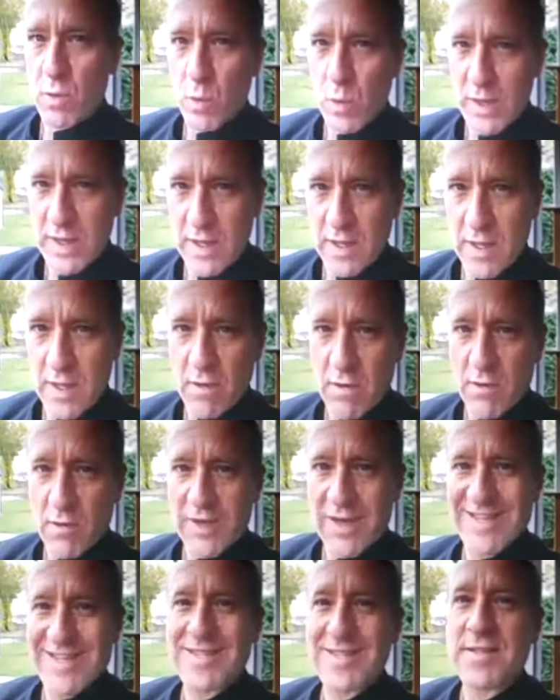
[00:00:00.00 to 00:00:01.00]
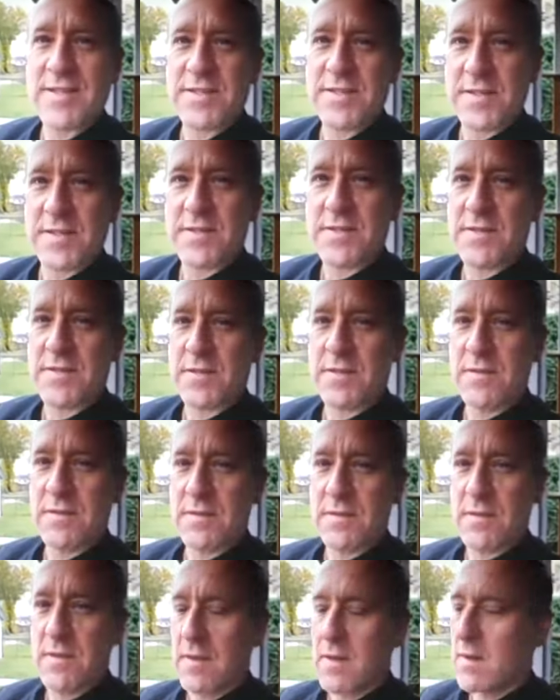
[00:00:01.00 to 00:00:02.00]
own will, our own existence.
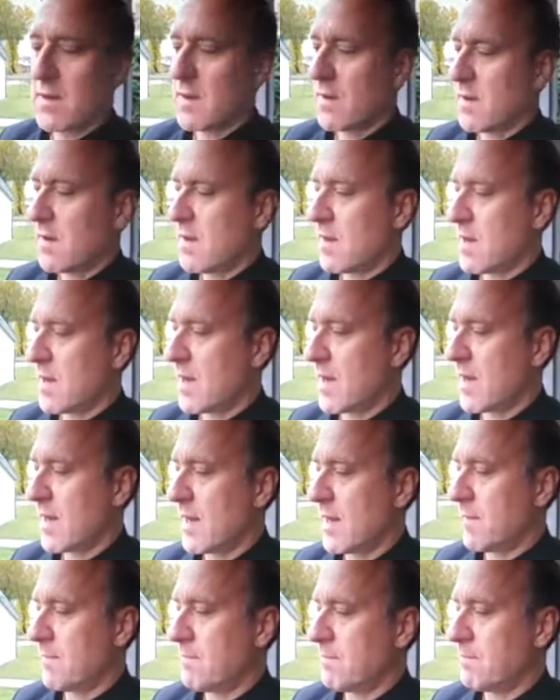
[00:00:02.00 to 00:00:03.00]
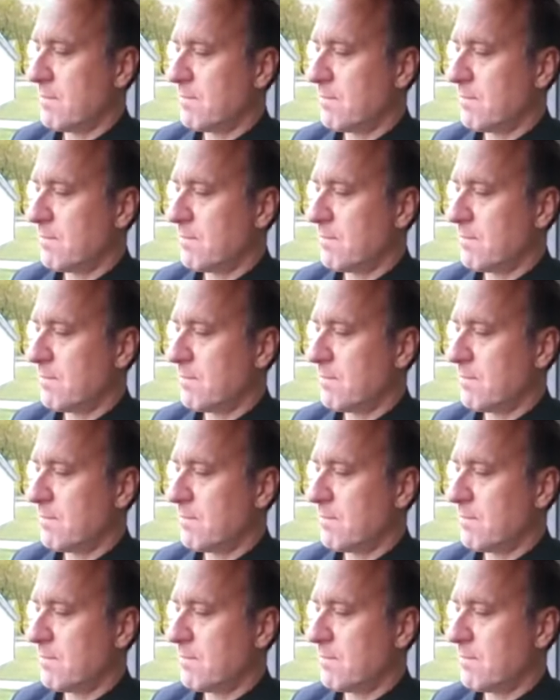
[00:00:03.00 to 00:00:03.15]
Um,